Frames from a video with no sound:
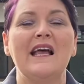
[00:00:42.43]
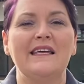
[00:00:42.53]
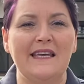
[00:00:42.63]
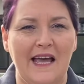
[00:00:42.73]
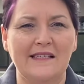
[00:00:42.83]

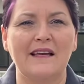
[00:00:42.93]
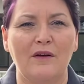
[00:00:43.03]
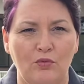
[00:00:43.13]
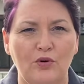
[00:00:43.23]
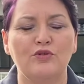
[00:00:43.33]
Yes, I
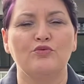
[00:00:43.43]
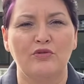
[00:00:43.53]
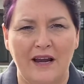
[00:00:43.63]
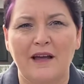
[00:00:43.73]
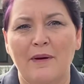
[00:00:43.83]
would
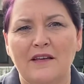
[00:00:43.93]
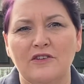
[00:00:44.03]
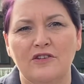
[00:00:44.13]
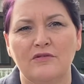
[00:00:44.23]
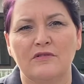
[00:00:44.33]
recommend
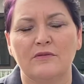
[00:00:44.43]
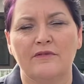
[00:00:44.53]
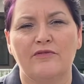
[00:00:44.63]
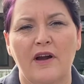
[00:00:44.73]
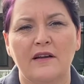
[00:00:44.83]
you to a
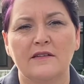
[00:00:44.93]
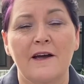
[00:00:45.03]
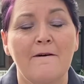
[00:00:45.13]
friend.